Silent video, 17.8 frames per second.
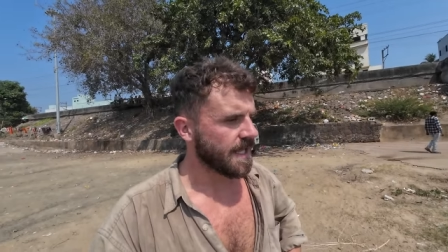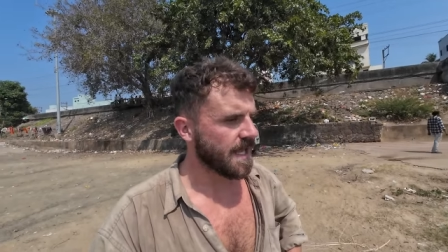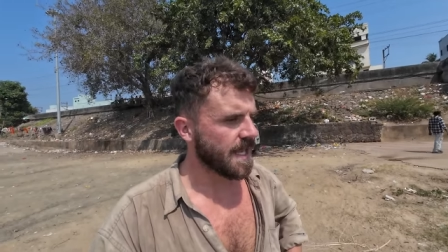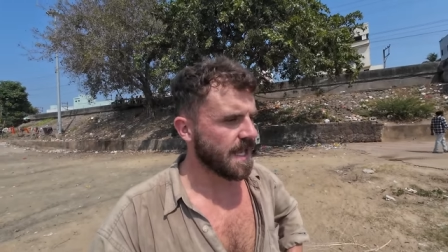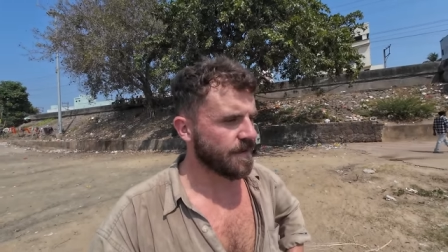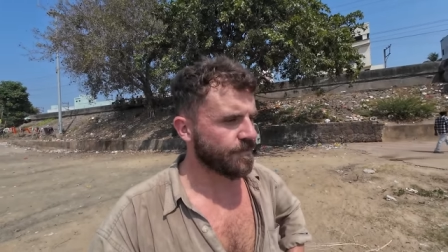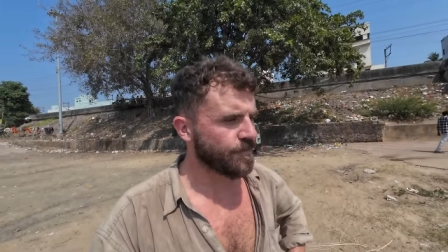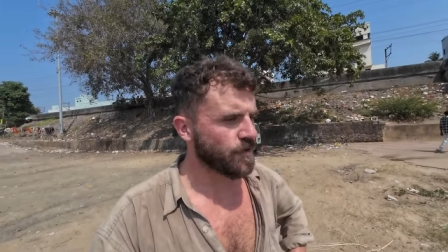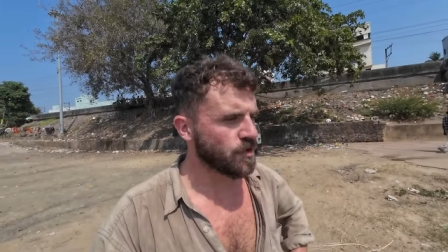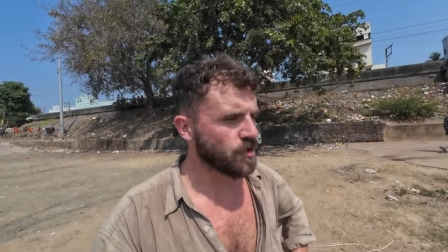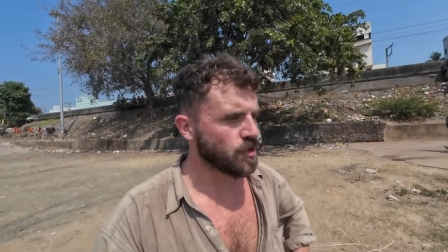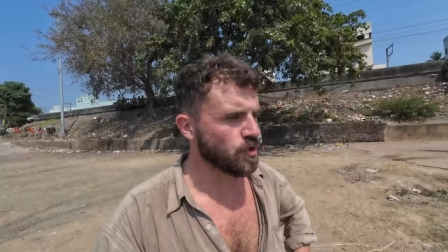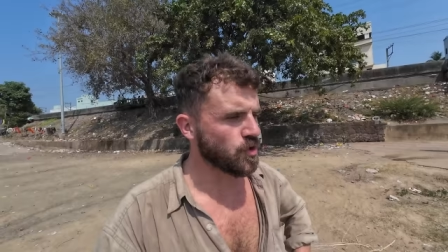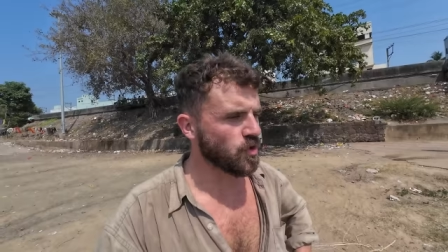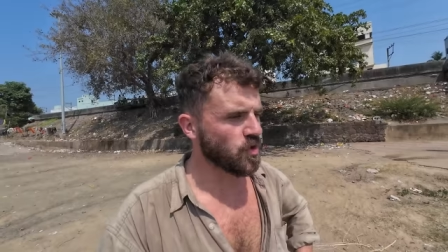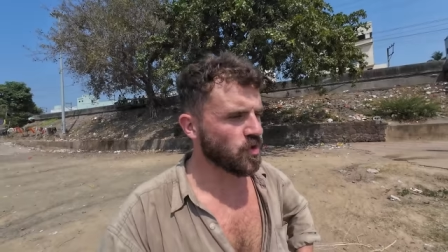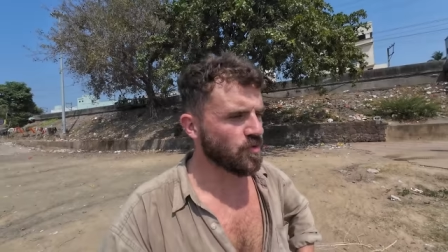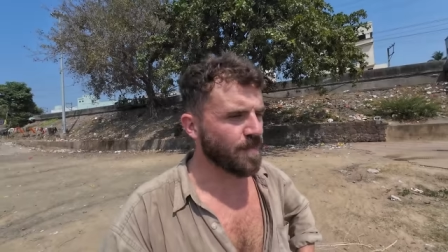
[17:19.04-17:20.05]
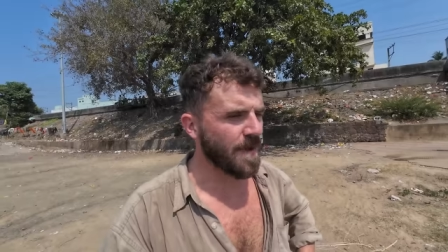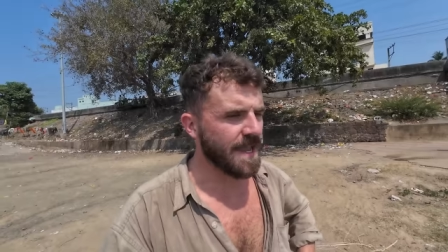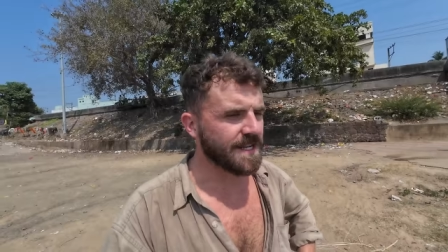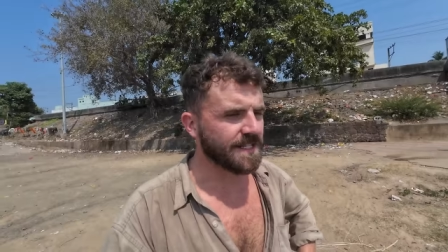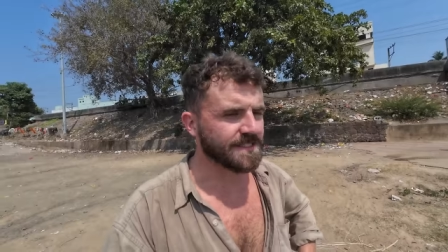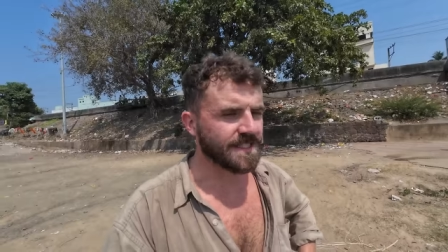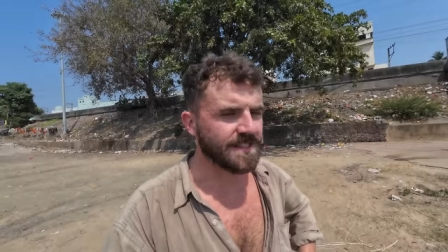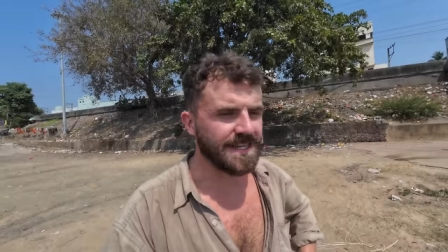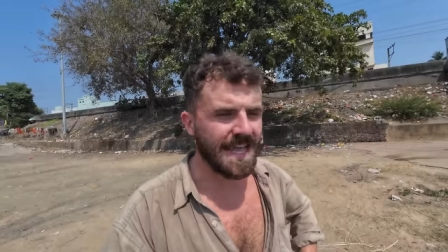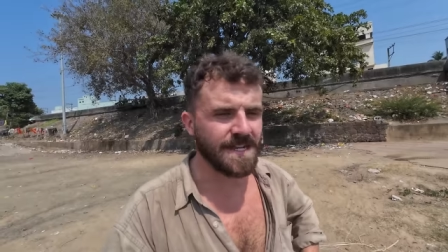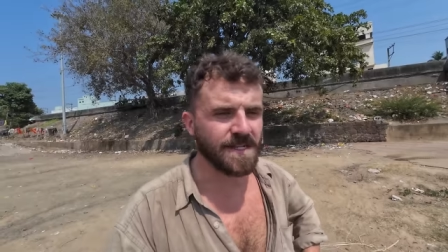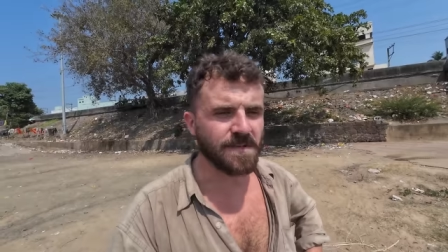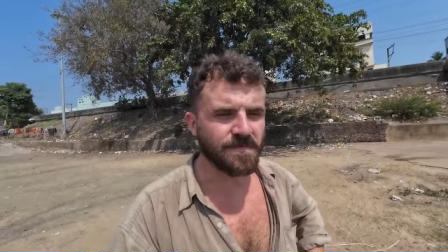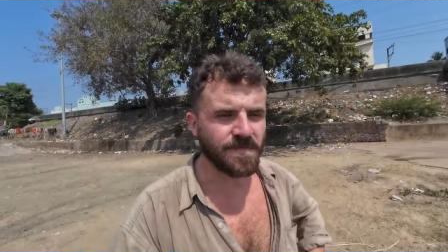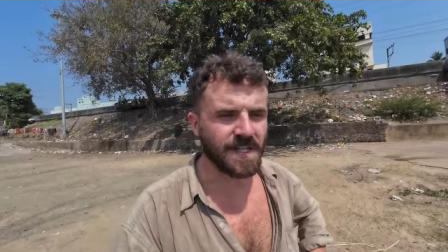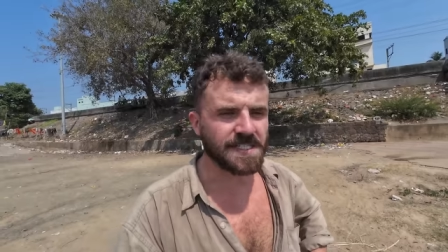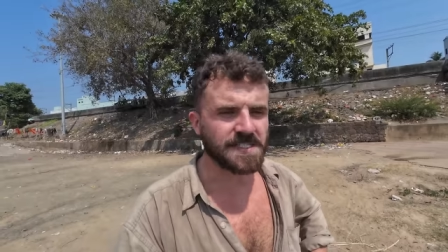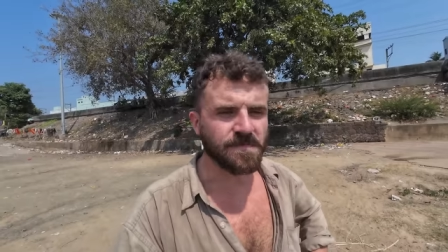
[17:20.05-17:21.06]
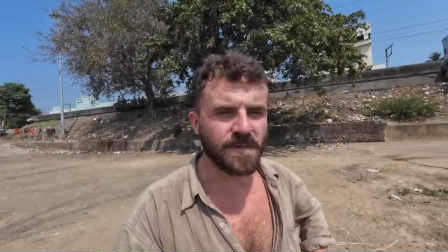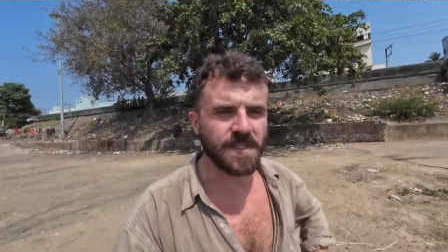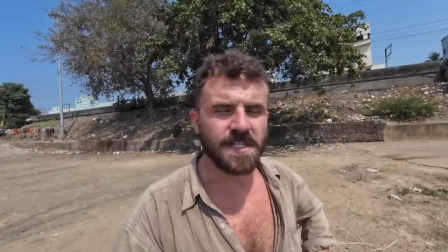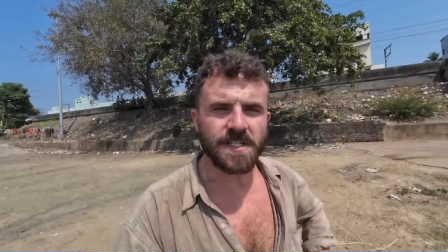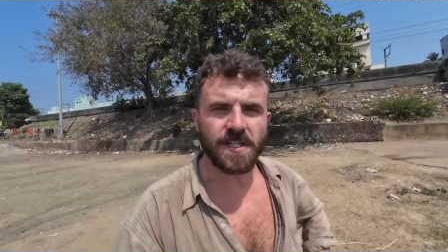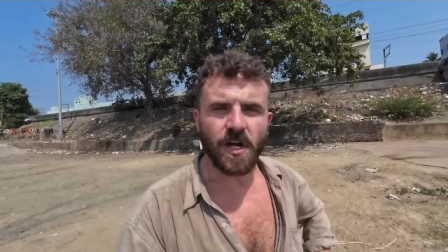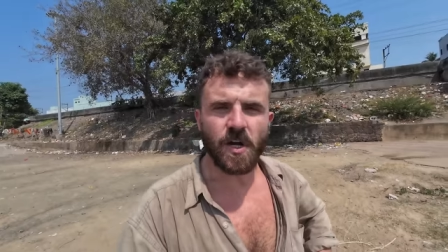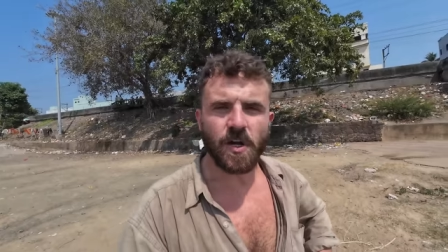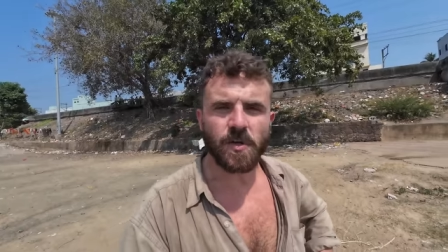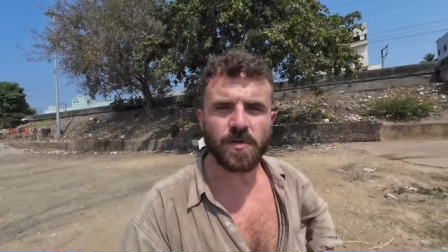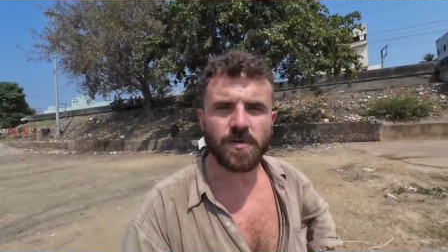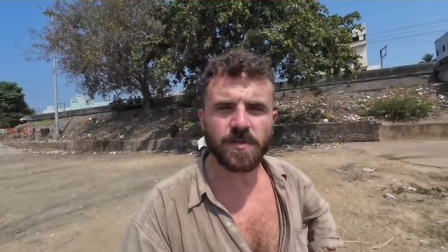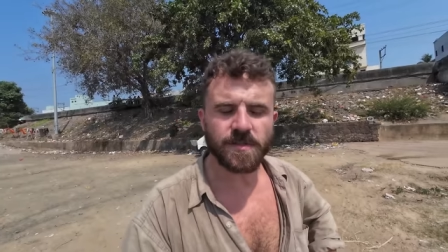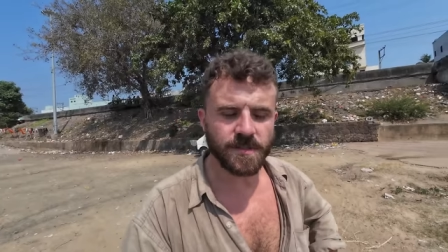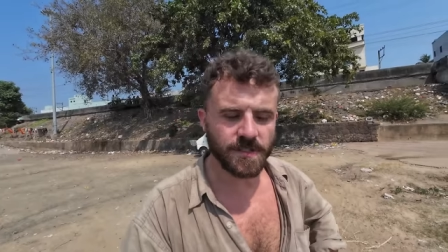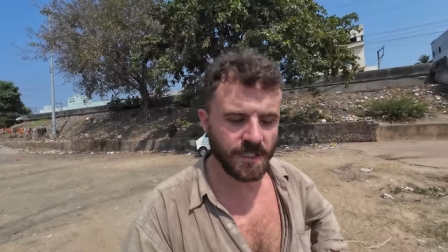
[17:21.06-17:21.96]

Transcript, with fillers: If you made it to the end of this video,